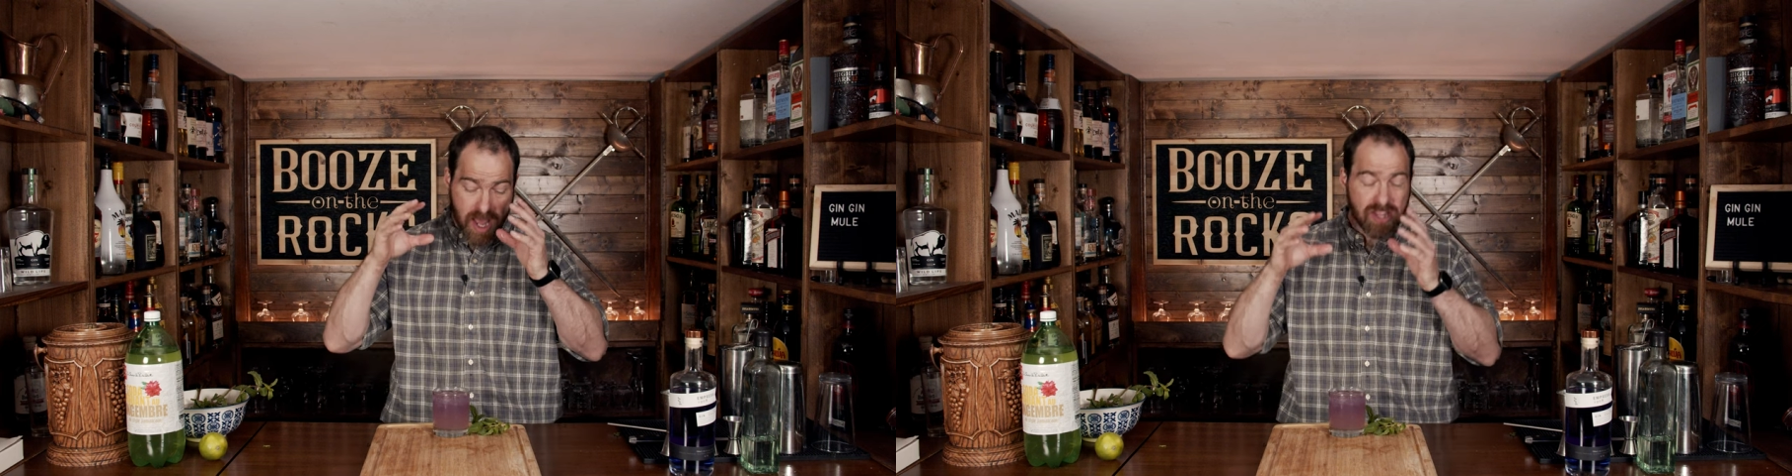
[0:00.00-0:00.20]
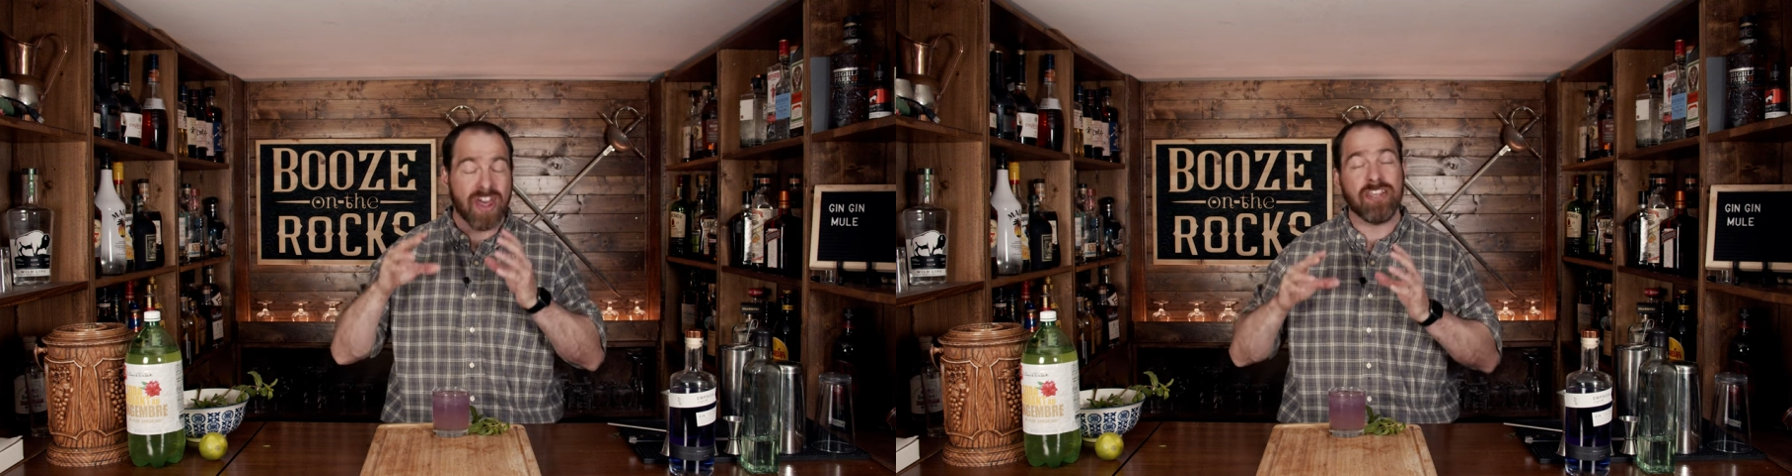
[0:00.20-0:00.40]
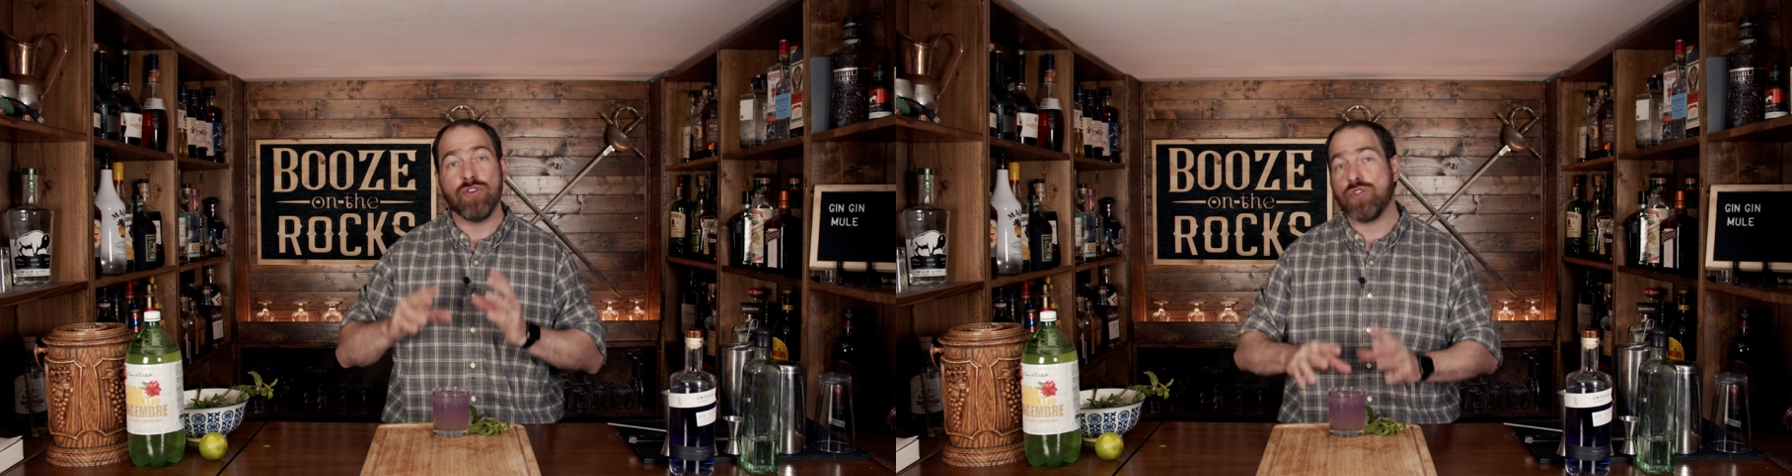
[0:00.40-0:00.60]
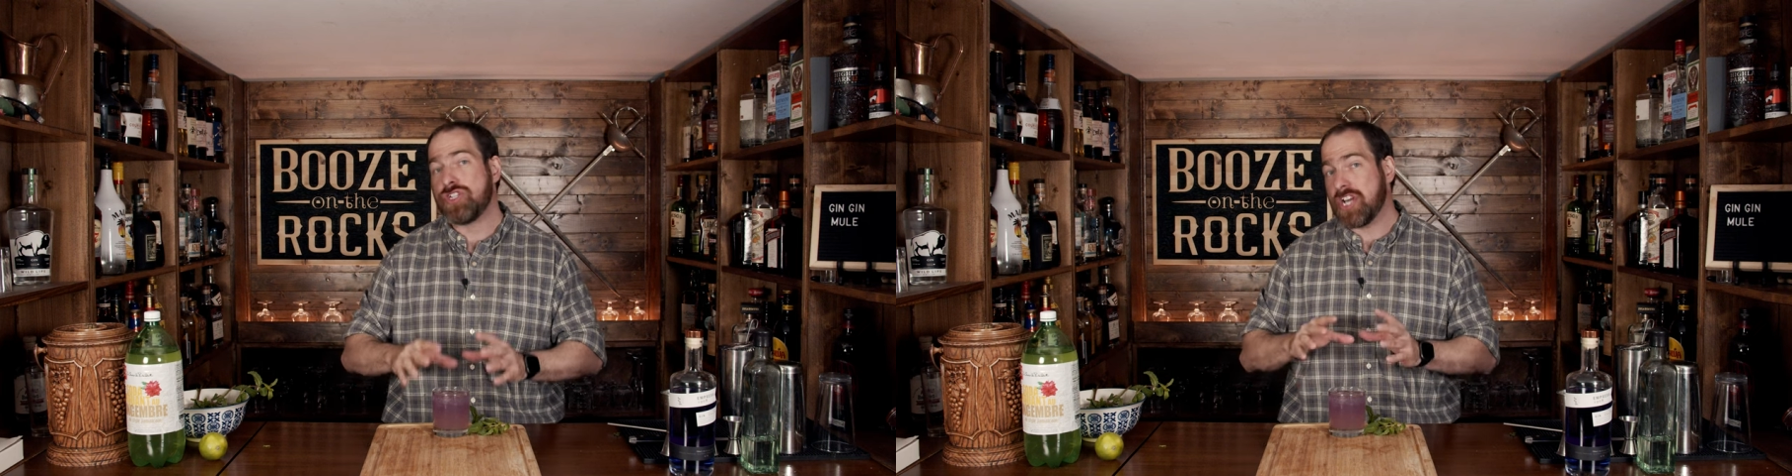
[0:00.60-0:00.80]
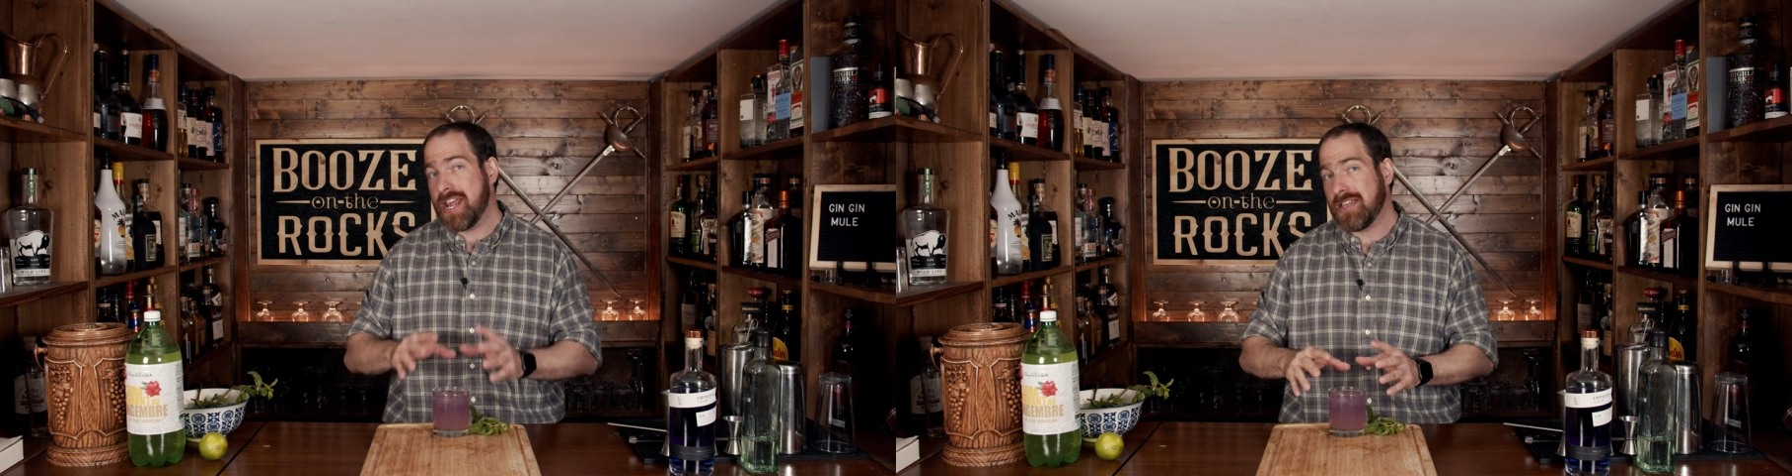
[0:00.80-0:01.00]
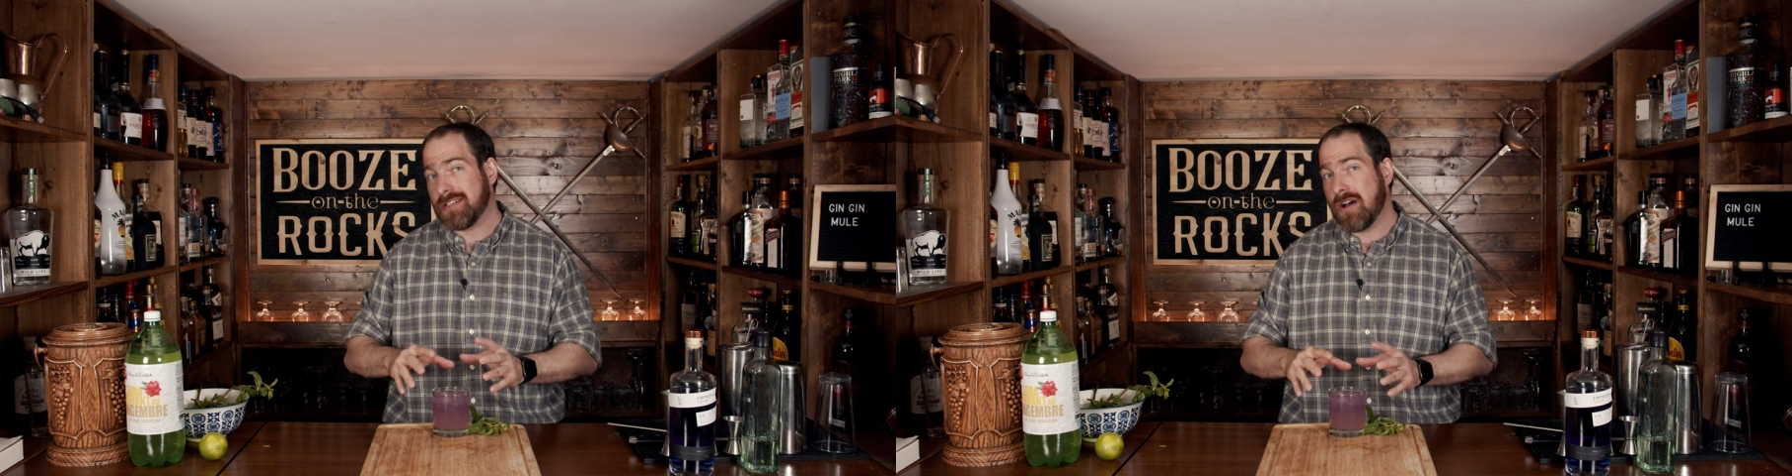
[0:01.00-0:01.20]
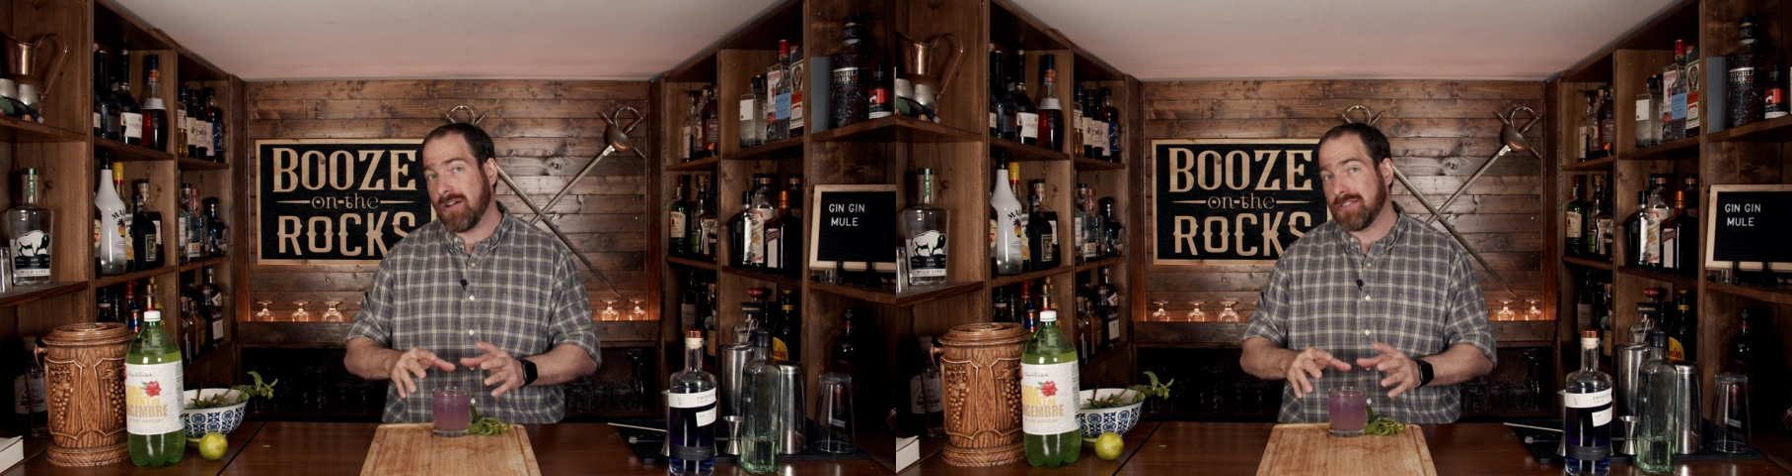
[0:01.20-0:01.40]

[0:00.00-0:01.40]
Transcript: that you shake it all